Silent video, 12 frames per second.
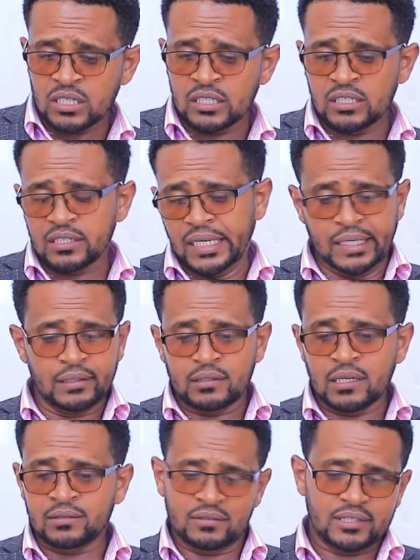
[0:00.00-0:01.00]

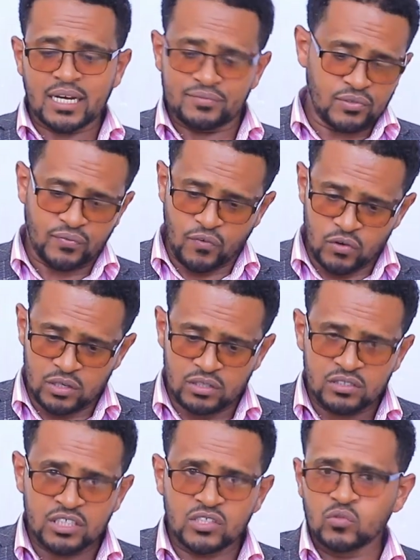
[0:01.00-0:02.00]
here in chapter
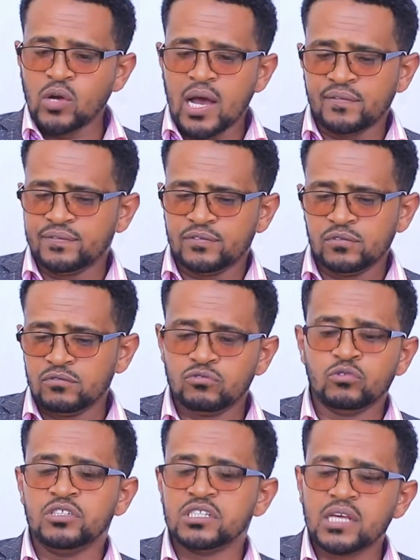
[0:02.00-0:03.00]
4, just we have
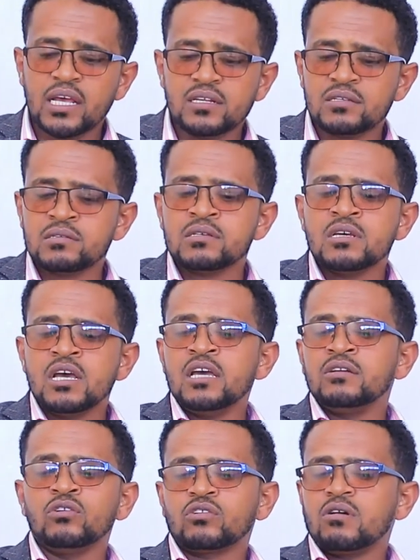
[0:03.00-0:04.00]
to discuss
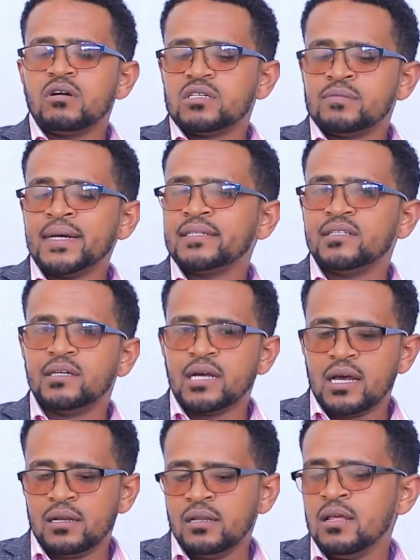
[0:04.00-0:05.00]
in your course
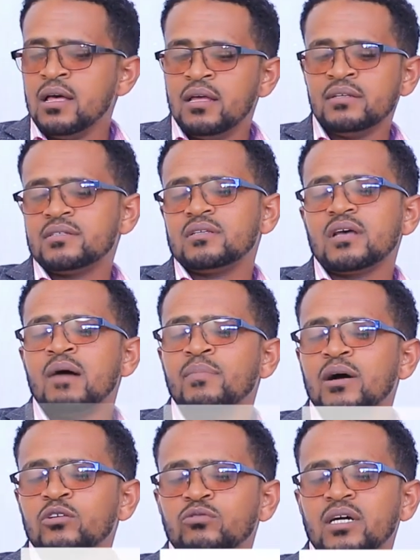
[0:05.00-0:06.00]
material is
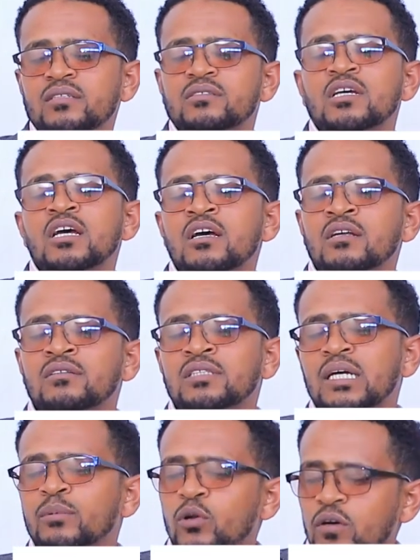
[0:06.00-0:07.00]
about what?
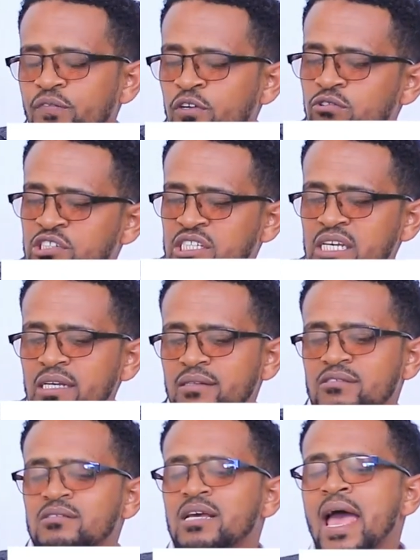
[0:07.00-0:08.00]
Develop your
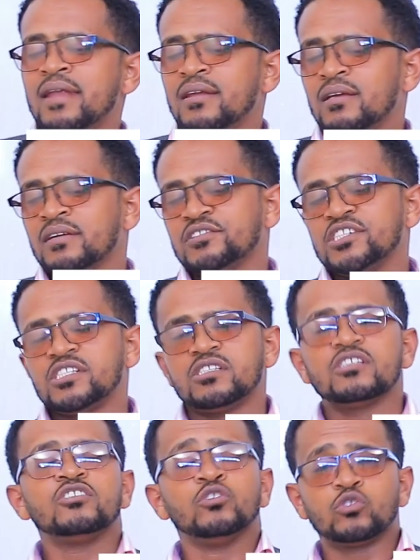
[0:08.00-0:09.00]
skills and
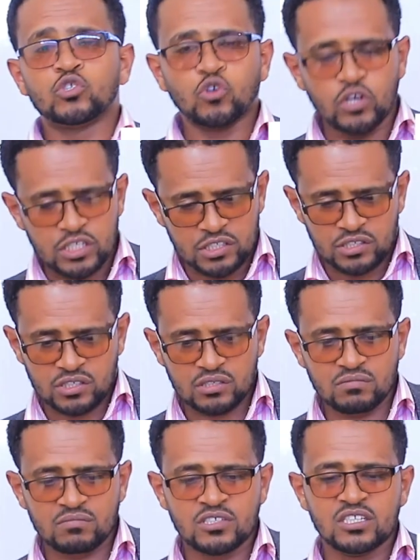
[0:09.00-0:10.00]
increase your
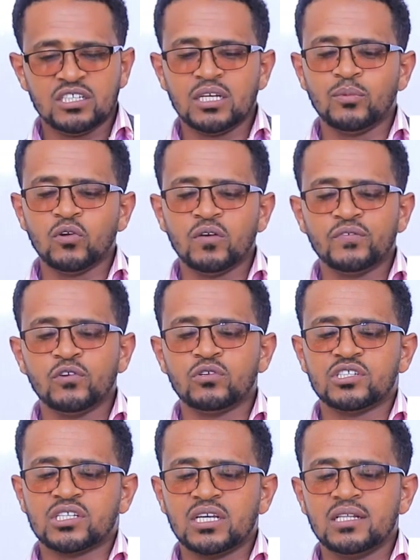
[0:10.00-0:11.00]
choices. Develop
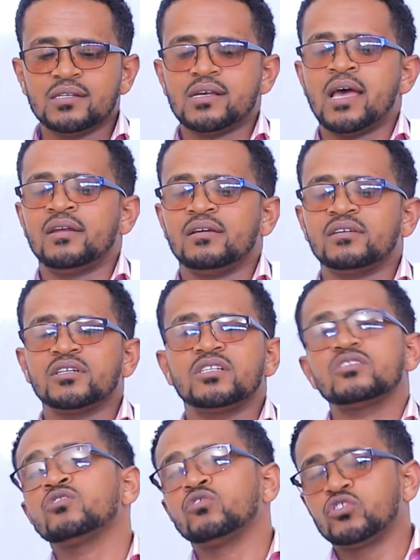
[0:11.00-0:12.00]
your skills and
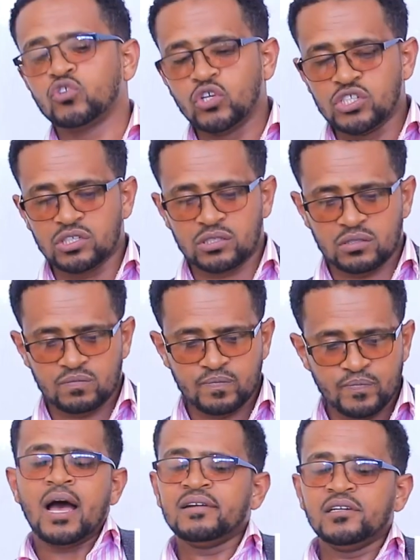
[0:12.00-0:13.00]
increase your choices.
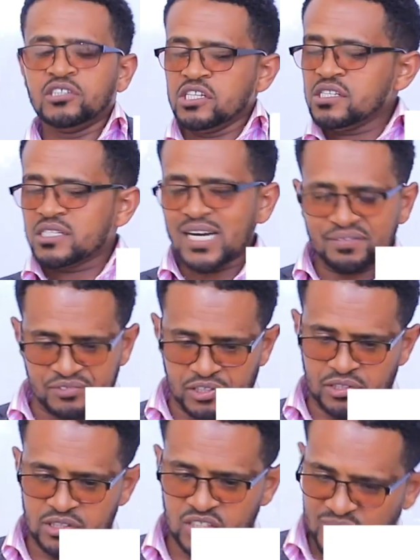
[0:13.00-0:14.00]
Under this
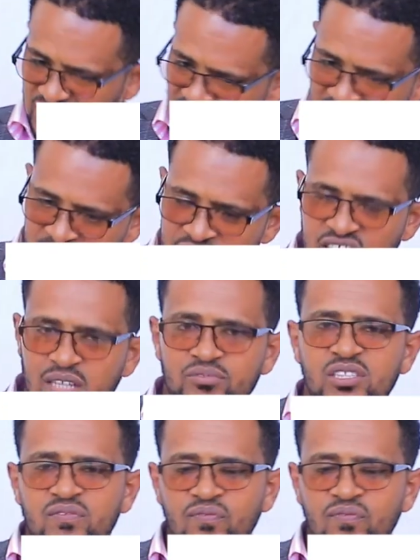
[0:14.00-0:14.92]
chapter, especially in chapter